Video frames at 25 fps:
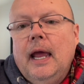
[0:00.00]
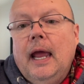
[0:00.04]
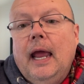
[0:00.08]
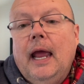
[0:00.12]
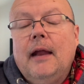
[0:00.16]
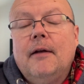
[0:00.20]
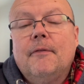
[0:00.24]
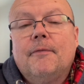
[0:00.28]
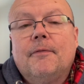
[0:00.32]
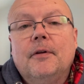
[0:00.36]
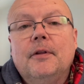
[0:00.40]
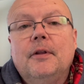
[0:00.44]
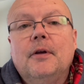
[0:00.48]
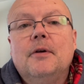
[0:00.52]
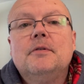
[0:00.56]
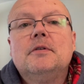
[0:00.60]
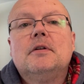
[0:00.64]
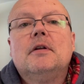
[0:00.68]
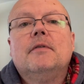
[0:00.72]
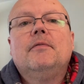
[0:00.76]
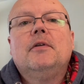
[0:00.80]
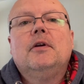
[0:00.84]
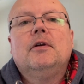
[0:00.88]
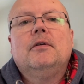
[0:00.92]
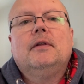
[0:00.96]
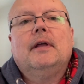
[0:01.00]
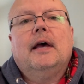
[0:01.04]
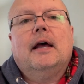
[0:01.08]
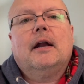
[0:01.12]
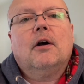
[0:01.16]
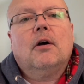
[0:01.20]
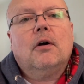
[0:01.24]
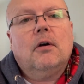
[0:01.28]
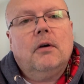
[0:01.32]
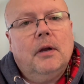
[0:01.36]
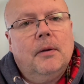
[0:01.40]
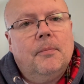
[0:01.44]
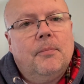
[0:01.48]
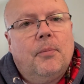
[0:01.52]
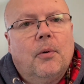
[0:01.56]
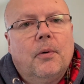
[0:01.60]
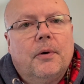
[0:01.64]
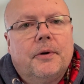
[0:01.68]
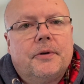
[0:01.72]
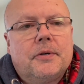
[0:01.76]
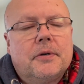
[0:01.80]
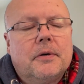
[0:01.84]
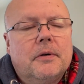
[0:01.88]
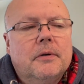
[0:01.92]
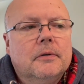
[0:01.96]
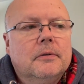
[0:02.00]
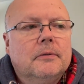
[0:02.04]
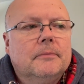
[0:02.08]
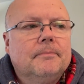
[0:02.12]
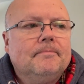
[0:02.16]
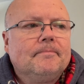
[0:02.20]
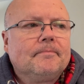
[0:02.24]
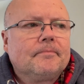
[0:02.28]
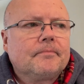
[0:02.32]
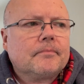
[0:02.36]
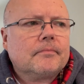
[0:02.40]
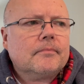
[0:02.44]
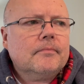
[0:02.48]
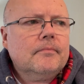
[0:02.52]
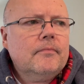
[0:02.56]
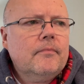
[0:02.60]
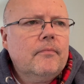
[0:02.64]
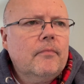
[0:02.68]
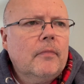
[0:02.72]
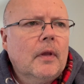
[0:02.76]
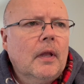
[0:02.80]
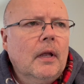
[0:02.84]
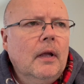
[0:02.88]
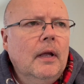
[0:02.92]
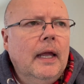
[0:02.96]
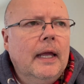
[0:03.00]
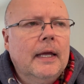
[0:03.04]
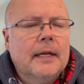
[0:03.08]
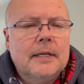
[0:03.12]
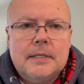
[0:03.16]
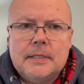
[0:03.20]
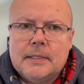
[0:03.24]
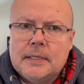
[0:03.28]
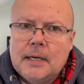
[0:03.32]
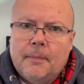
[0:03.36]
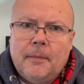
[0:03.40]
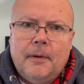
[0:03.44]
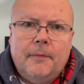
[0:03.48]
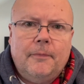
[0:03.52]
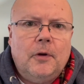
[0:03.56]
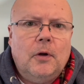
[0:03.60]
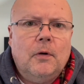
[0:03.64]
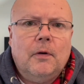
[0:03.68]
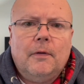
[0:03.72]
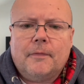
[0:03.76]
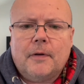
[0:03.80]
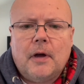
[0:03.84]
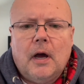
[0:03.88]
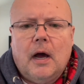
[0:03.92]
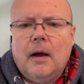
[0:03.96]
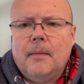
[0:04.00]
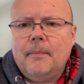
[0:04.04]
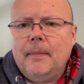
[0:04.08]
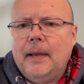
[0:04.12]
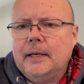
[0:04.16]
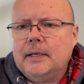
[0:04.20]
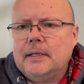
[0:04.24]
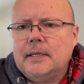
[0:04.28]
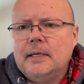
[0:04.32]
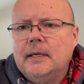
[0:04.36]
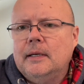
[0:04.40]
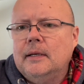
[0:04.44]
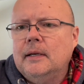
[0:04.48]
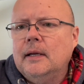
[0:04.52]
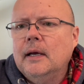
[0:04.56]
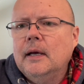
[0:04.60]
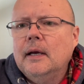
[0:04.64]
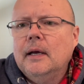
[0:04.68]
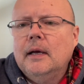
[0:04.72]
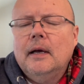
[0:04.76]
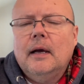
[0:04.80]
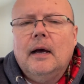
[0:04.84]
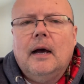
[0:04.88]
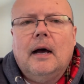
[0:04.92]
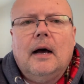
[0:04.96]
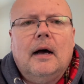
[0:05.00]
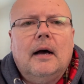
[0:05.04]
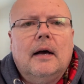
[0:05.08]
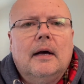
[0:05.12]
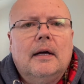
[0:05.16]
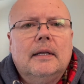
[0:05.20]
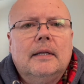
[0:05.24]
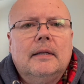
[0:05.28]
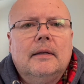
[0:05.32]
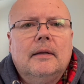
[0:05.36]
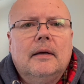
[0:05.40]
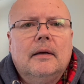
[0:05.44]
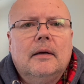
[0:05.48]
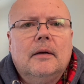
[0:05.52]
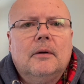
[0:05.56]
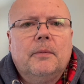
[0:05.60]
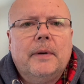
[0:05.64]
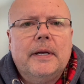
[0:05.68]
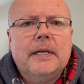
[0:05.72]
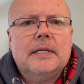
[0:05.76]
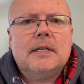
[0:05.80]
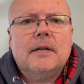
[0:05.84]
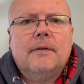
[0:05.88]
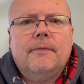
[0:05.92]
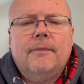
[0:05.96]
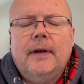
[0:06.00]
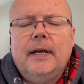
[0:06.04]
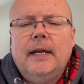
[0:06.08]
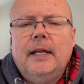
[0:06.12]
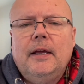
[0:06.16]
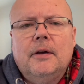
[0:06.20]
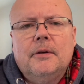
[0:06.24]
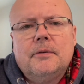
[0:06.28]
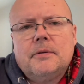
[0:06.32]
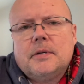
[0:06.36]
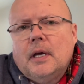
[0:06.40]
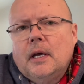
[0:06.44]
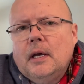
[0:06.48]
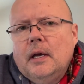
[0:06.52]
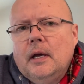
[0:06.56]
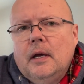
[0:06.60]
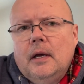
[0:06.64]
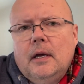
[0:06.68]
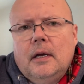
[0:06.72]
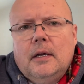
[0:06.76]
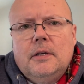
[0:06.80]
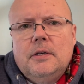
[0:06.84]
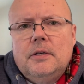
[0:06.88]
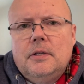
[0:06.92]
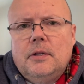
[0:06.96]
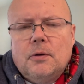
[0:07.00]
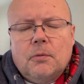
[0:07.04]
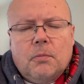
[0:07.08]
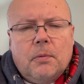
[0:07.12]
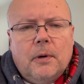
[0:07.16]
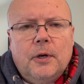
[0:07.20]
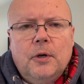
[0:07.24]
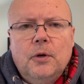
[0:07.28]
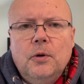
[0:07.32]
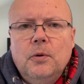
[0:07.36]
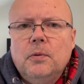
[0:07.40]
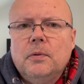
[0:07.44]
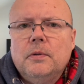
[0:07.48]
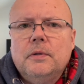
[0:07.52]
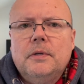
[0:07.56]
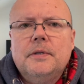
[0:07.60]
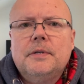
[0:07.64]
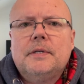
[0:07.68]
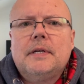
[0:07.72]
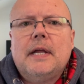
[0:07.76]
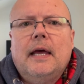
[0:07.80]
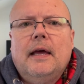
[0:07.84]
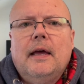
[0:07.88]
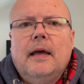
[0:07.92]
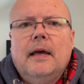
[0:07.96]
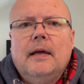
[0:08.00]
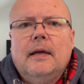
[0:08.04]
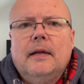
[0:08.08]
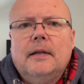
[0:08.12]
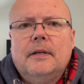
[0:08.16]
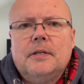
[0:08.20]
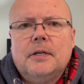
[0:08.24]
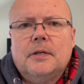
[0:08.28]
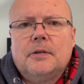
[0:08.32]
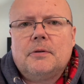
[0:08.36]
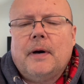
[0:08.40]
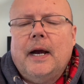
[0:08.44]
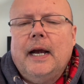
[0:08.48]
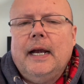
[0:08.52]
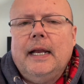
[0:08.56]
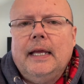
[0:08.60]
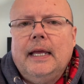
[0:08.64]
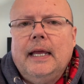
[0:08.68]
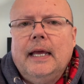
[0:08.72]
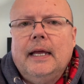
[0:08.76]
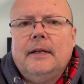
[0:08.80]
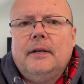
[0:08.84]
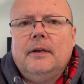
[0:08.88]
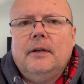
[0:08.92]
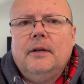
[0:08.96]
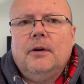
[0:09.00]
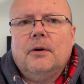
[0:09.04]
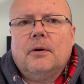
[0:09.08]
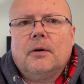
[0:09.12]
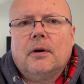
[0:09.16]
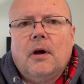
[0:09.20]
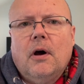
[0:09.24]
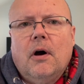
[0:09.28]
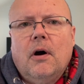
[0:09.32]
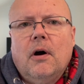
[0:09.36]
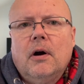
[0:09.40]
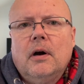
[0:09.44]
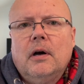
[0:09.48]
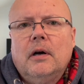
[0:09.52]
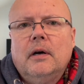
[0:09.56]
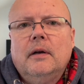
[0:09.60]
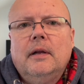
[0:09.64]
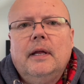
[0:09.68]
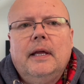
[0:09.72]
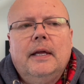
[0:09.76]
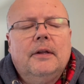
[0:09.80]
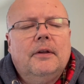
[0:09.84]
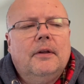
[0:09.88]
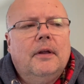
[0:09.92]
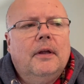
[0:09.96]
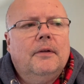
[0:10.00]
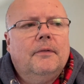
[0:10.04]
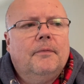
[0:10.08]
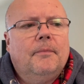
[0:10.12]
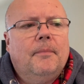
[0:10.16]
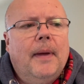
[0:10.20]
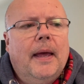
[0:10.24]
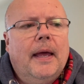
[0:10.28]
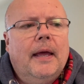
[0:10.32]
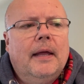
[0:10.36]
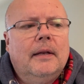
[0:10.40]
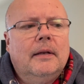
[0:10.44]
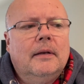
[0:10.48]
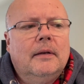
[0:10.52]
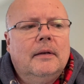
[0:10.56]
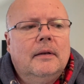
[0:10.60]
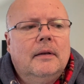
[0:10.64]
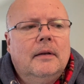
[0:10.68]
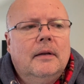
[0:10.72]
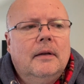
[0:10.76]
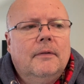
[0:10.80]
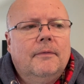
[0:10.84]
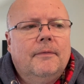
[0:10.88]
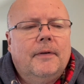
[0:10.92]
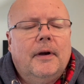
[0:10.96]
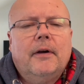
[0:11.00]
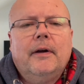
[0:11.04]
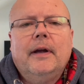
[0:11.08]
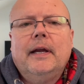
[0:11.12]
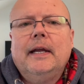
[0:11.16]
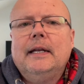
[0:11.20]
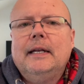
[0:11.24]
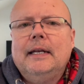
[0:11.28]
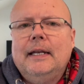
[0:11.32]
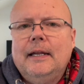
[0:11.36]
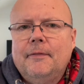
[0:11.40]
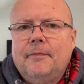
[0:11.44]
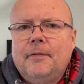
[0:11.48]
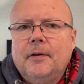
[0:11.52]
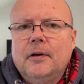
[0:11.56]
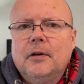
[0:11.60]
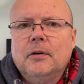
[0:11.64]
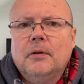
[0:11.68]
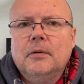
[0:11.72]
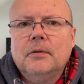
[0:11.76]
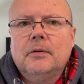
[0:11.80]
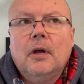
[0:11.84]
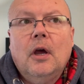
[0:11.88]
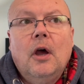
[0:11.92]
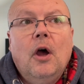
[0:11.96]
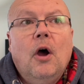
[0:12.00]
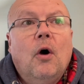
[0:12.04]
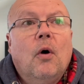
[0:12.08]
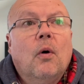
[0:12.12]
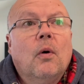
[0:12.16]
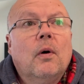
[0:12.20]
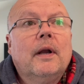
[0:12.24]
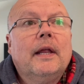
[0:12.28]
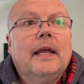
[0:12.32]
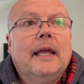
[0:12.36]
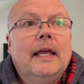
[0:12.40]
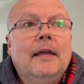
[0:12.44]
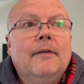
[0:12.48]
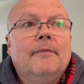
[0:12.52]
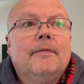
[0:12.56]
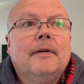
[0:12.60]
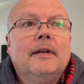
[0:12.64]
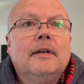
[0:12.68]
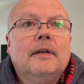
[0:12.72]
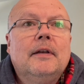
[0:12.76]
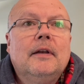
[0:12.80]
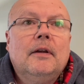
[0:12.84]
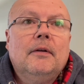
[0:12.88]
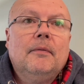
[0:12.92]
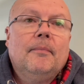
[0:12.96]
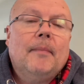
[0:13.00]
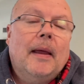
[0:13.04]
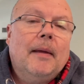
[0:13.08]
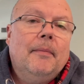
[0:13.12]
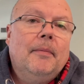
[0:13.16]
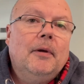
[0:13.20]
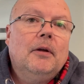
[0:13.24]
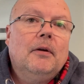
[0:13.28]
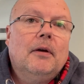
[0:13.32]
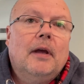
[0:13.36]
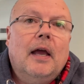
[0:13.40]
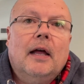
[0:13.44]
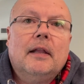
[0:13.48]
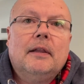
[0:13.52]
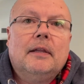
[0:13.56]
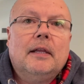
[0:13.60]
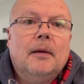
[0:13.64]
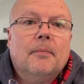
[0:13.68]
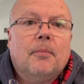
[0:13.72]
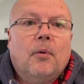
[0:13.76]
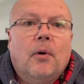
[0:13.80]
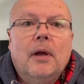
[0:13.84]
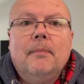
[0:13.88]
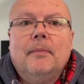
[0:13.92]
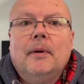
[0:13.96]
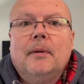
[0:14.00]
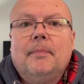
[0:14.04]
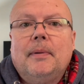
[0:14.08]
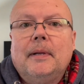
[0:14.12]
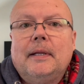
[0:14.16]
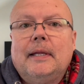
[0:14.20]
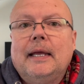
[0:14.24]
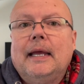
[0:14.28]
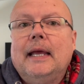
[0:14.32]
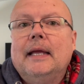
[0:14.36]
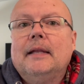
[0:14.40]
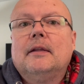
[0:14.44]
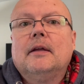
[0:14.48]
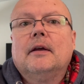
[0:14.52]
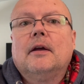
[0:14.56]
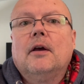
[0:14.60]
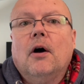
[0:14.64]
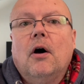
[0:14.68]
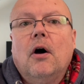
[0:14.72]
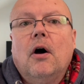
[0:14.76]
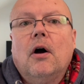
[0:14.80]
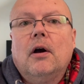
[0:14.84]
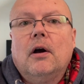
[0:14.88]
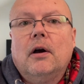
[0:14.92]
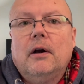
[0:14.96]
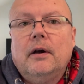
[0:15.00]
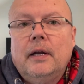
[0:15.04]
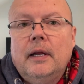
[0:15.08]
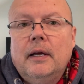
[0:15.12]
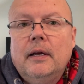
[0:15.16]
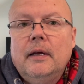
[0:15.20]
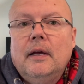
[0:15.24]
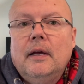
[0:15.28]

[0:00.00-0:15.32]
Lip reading: And for those of you that are in Portugal, as some of you have commented on recent videos, the renewals to try to get your card have been very difficult, or to even, maybe you got the appointment, but to get the card